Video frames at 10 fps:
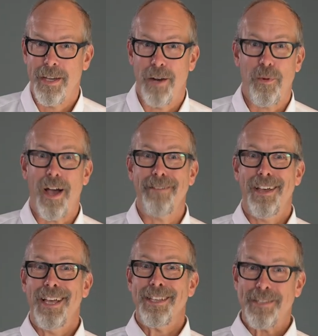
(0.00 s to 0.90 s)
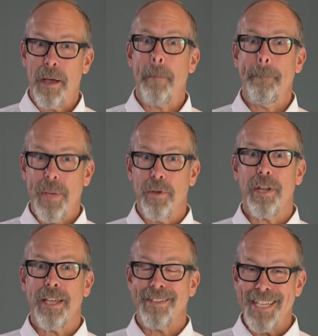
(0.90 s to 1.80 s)
and why some
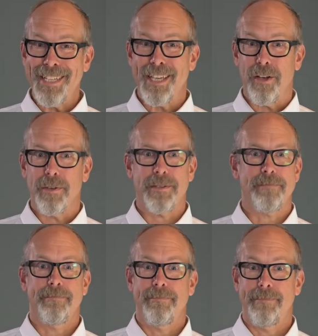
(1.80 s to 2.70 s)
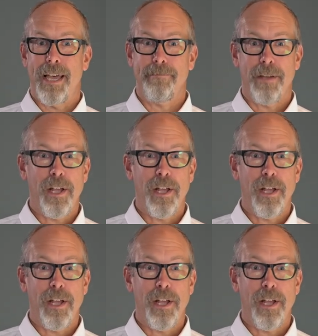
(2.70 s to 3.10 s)
building details that